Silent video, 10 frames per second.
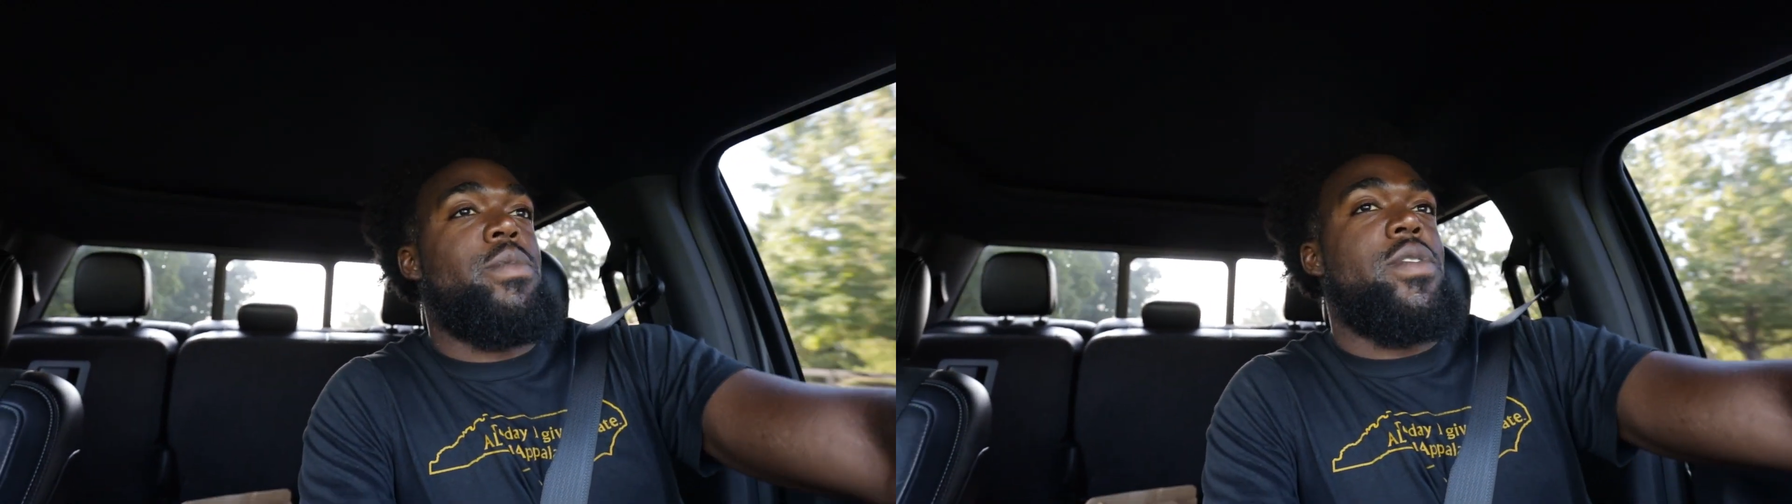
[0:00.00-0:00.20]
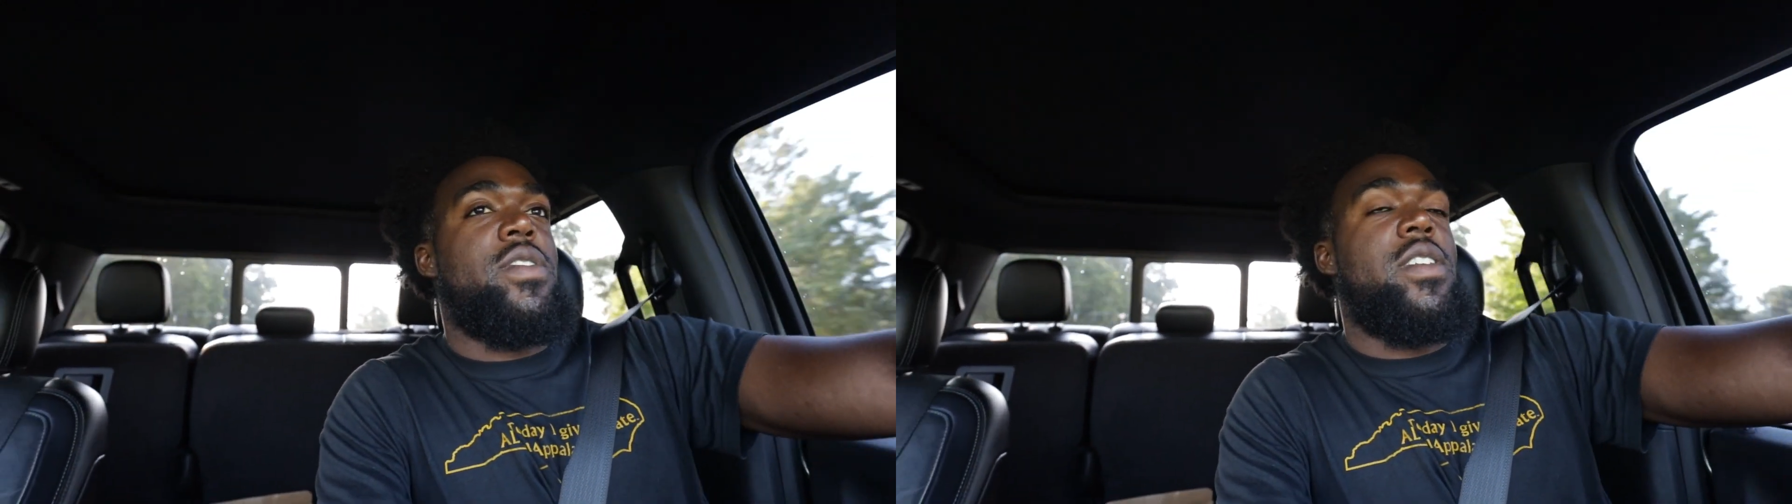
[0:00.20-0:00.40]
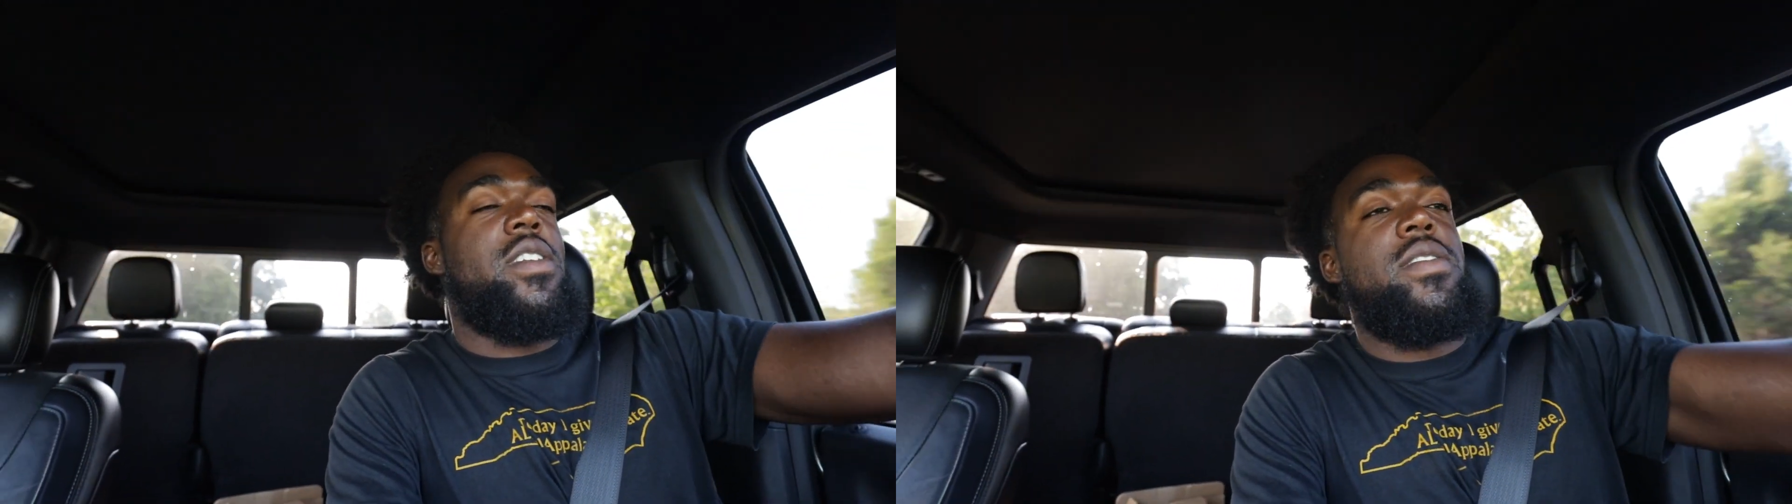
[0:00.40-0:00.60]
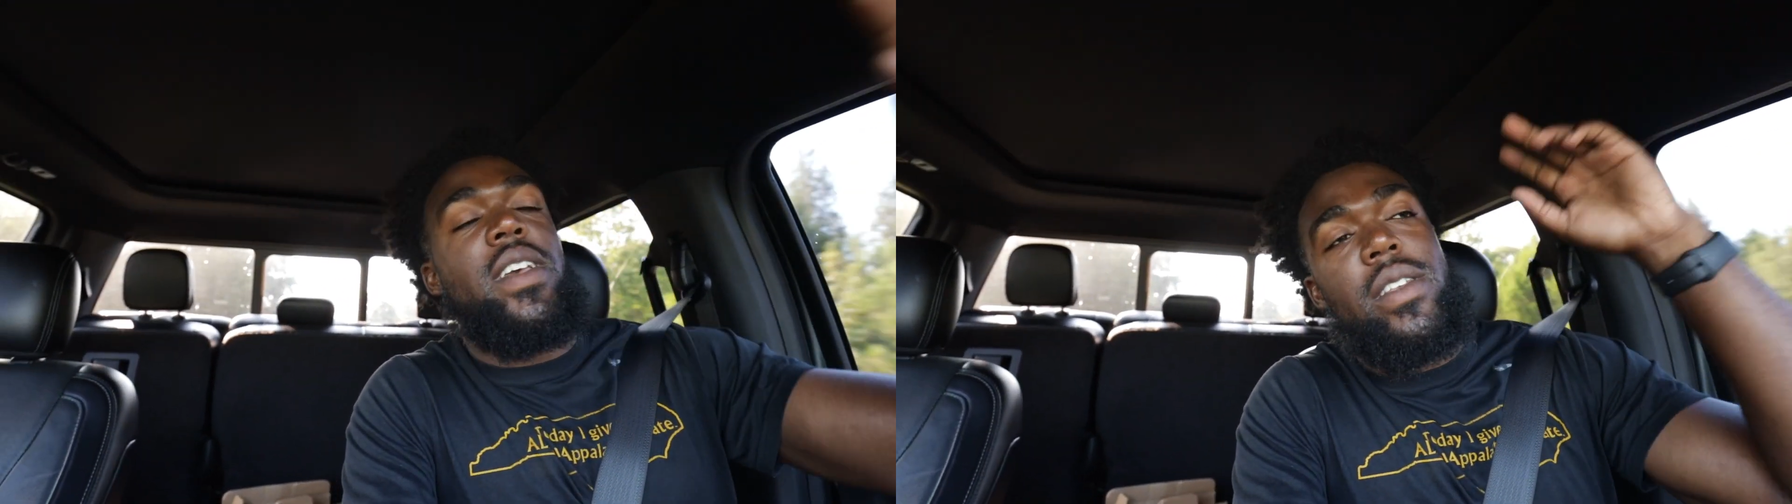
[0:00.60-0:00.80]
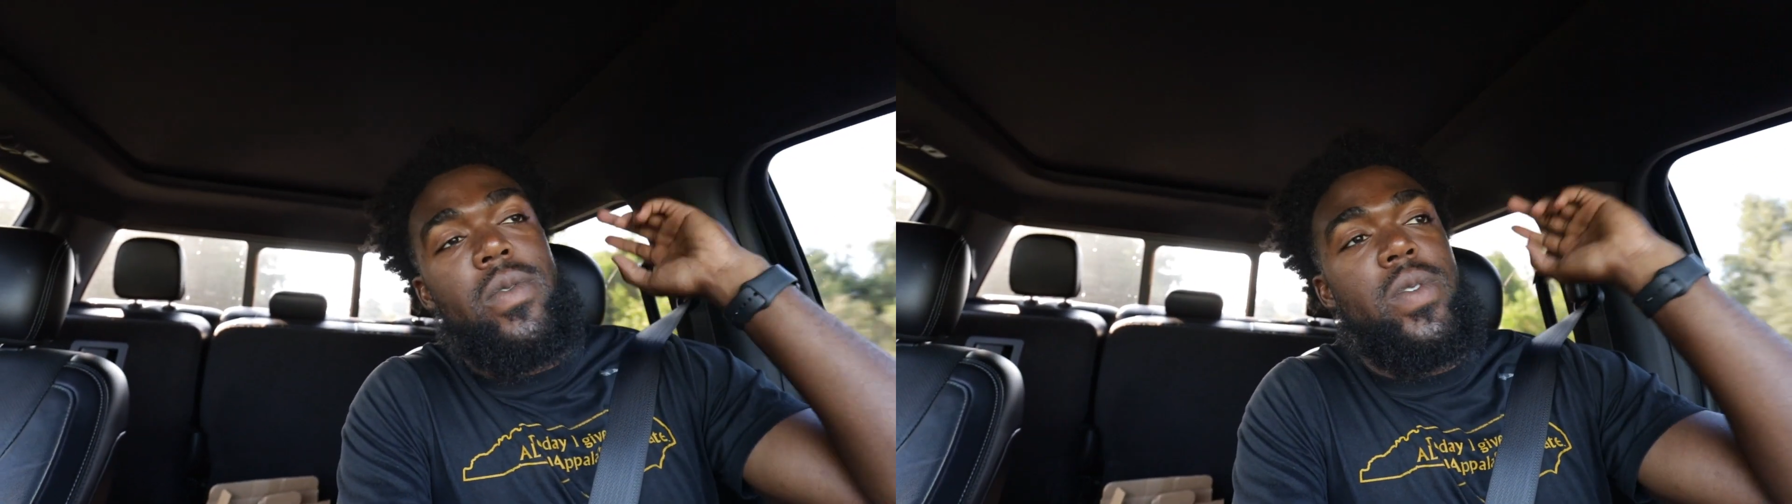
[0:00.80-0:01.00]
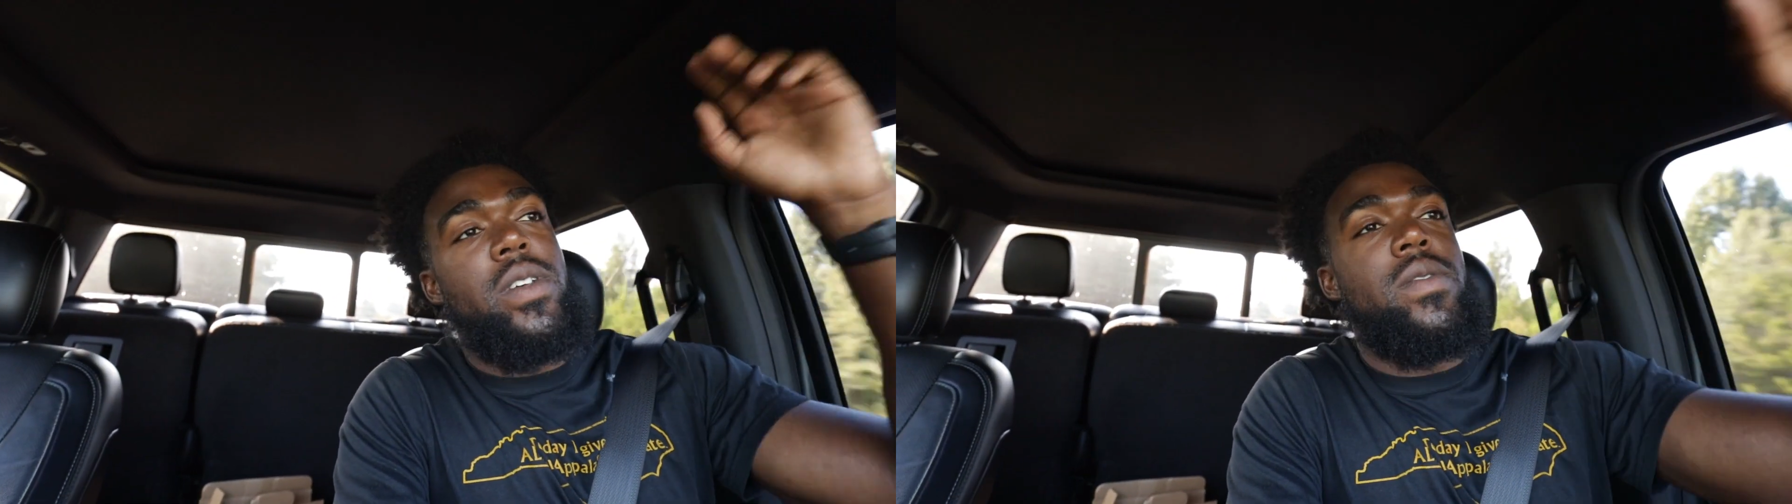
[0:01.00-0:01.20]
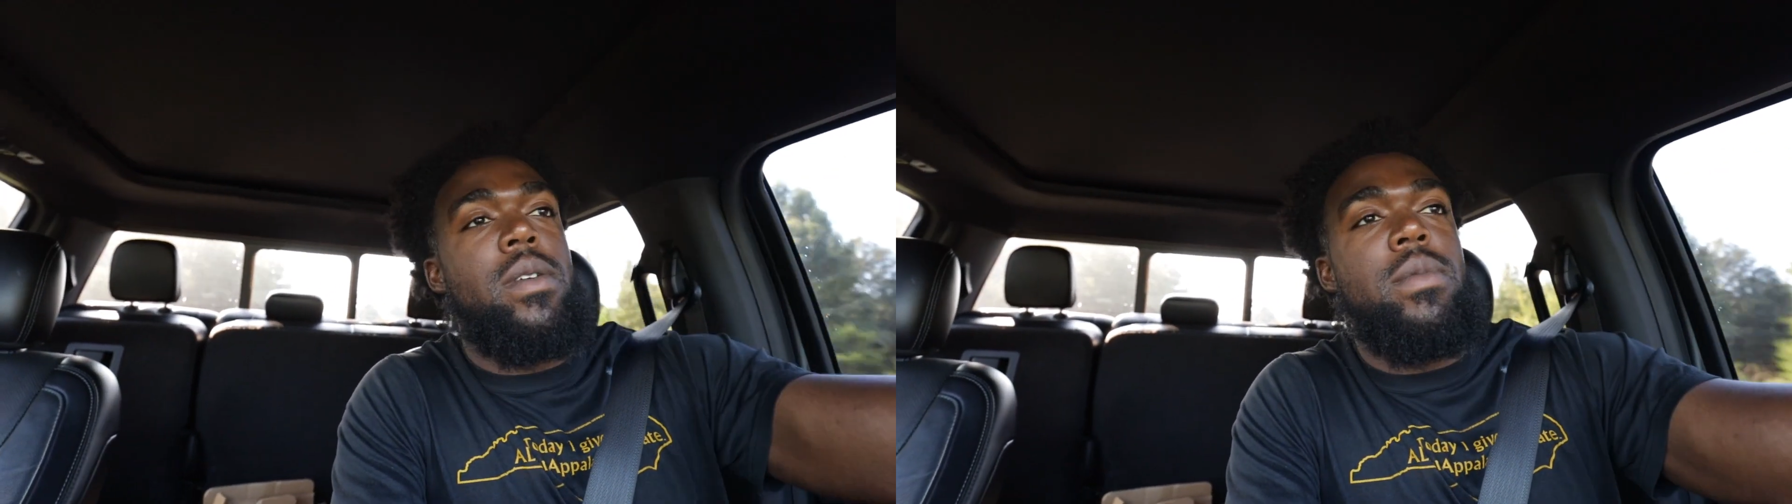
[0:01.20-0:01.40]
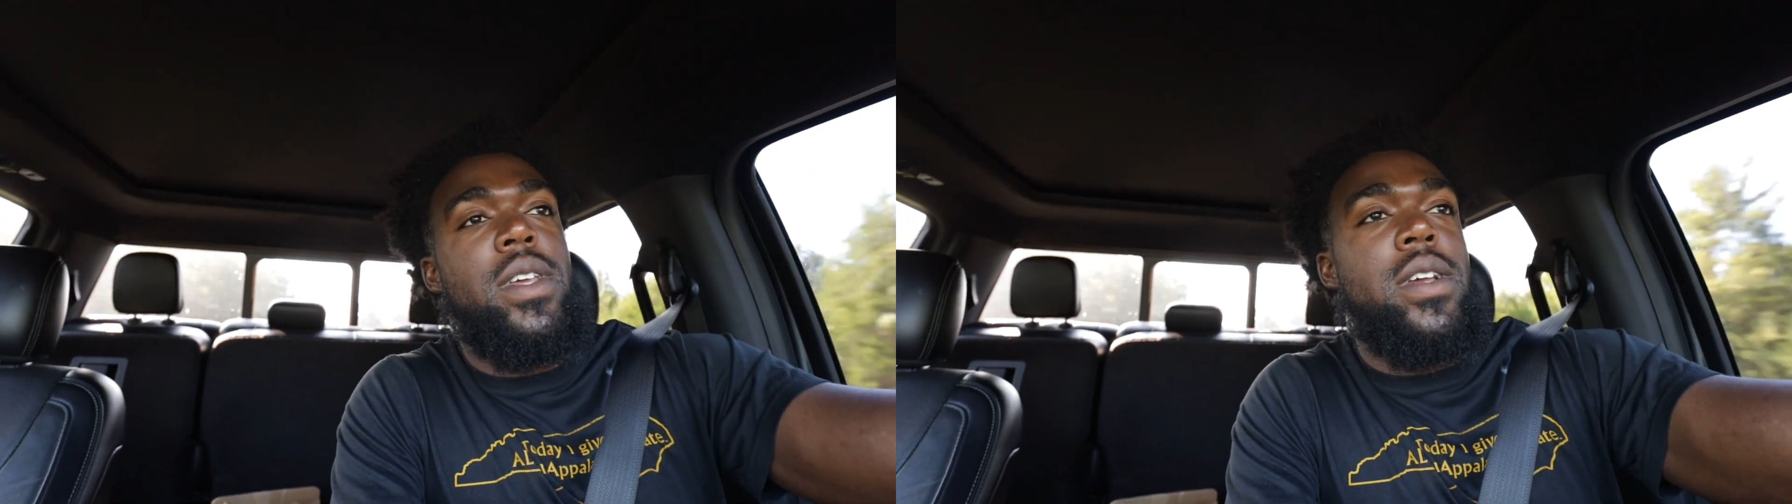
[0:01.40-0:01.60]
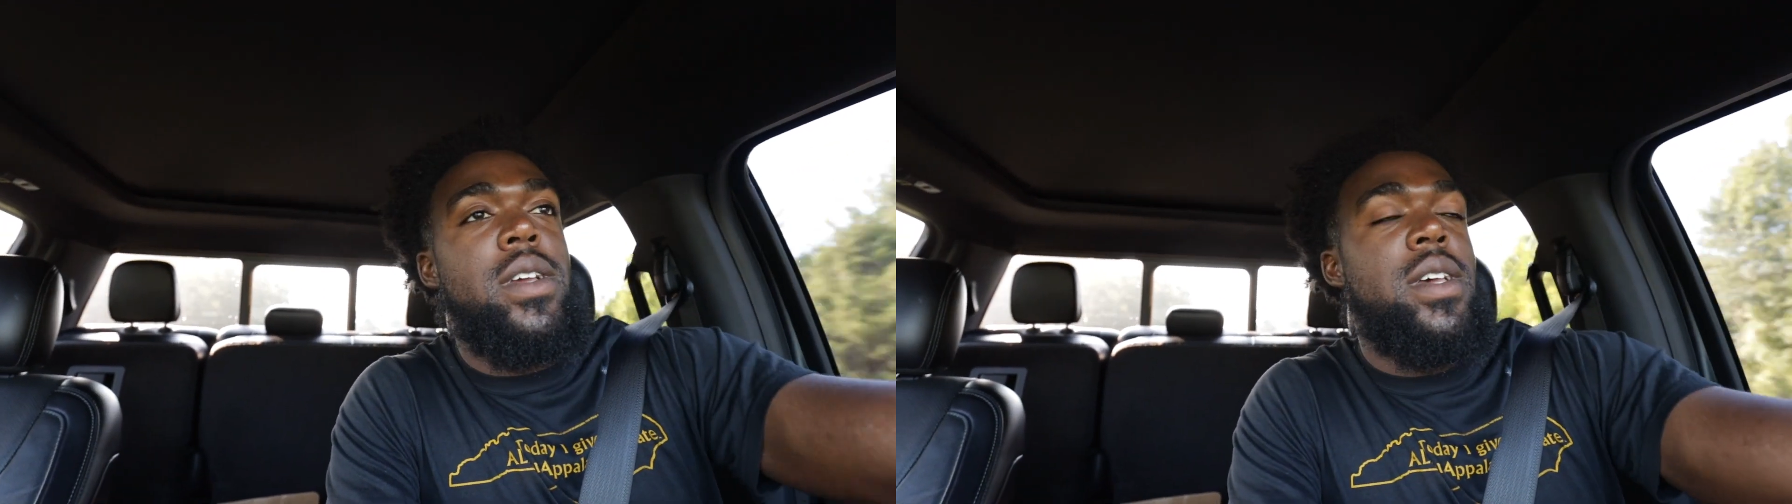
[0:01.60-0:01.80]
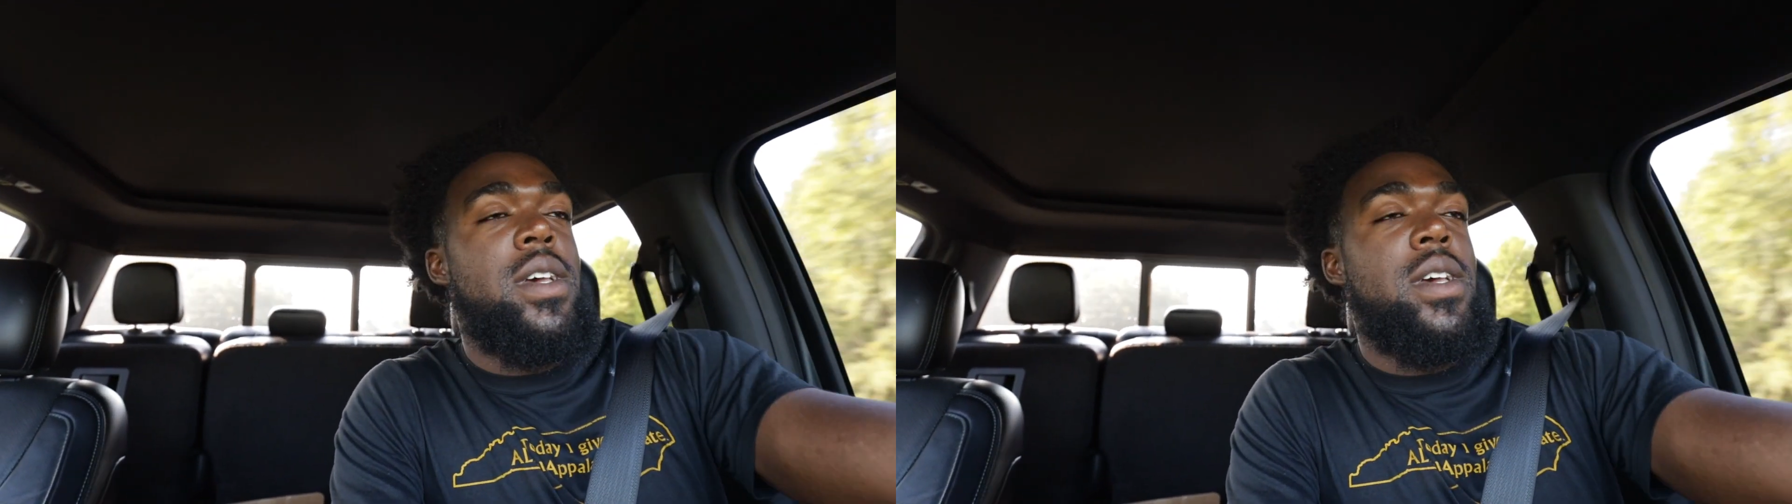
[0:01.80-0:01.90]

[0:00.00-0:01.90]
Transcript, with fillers: I'm just gonna take the wheels up there